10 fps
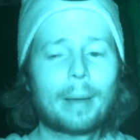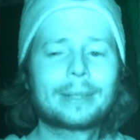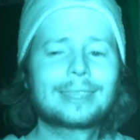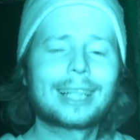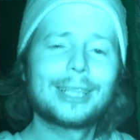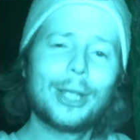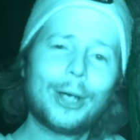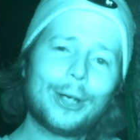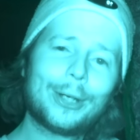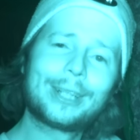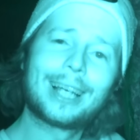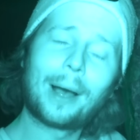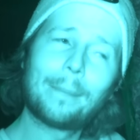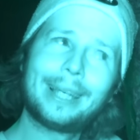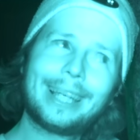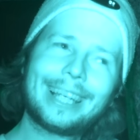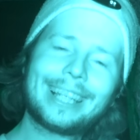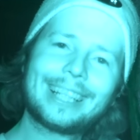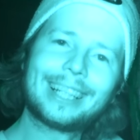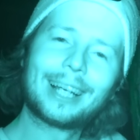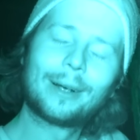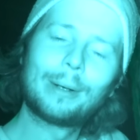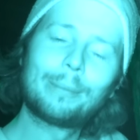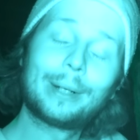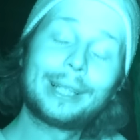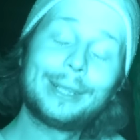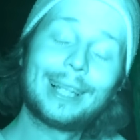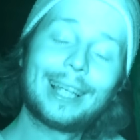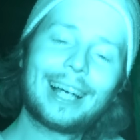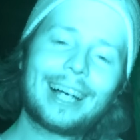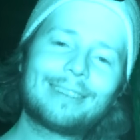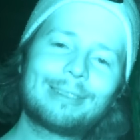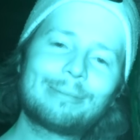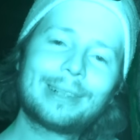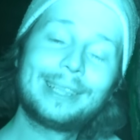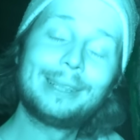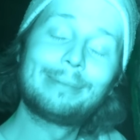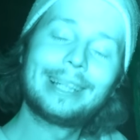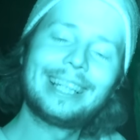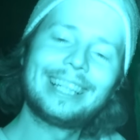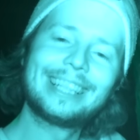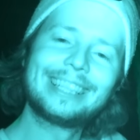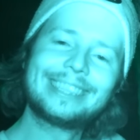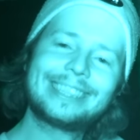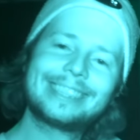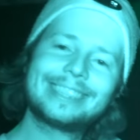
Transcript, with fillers: Maybe it's like, no, come in. We bring you love. We bring you peace.